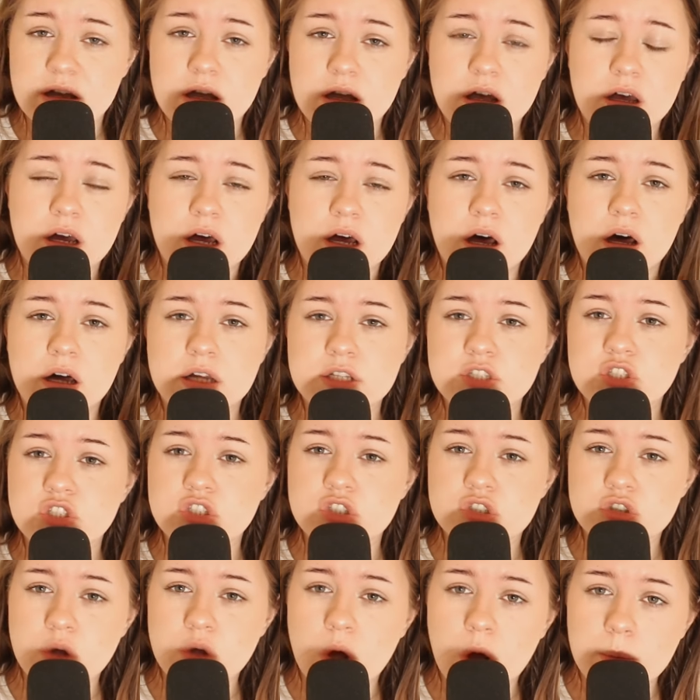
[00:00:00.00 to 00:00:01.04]
Her heart
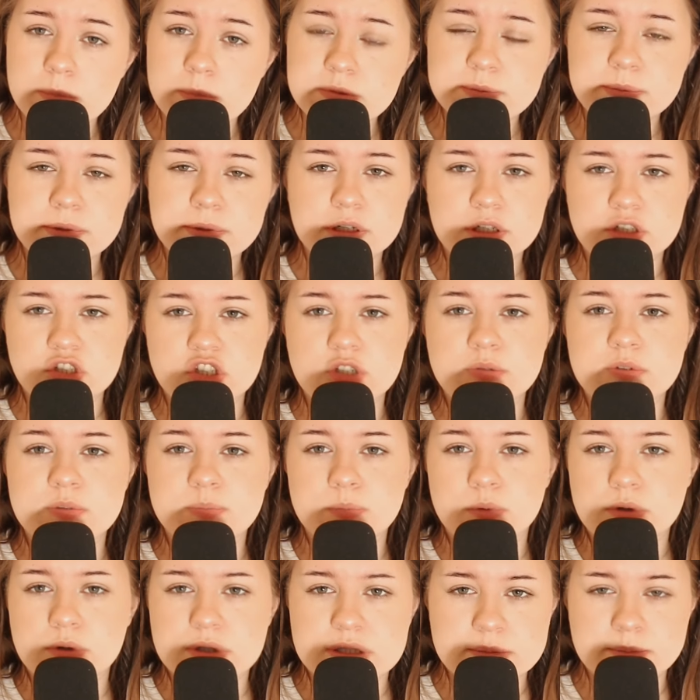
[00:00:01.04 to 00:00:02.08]
stopped because she was
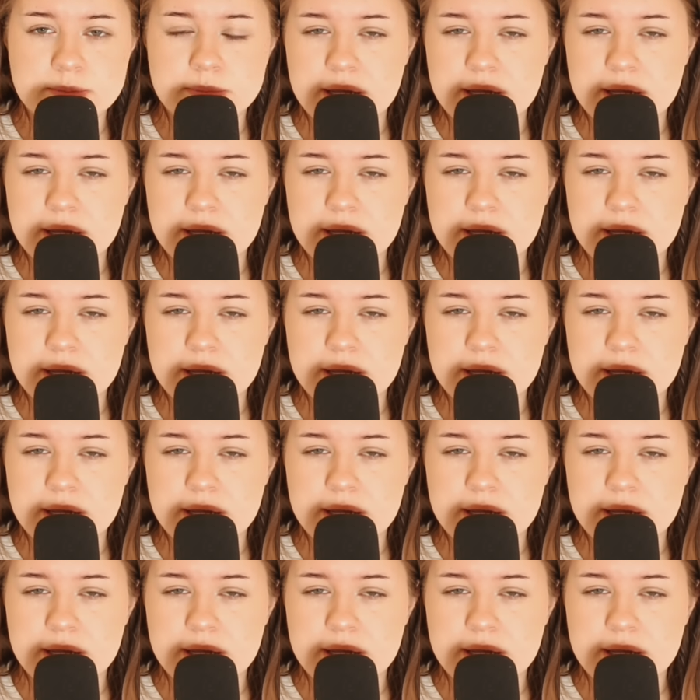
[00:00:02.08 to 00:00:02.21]
poisoned